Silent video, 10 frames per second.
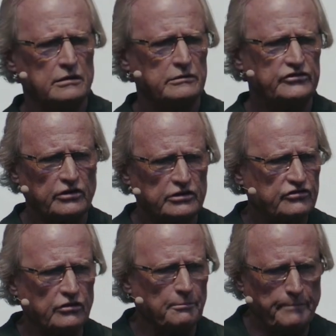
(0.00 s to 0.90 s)
He said, is
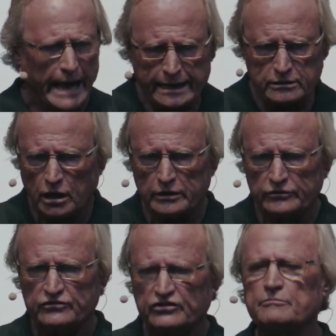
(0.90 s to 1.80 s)
there a backlog? I
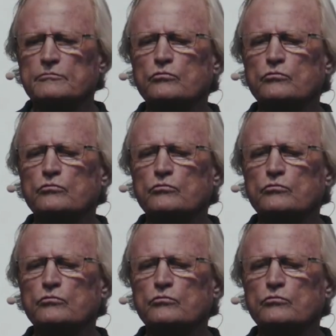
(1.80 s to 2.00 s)
said,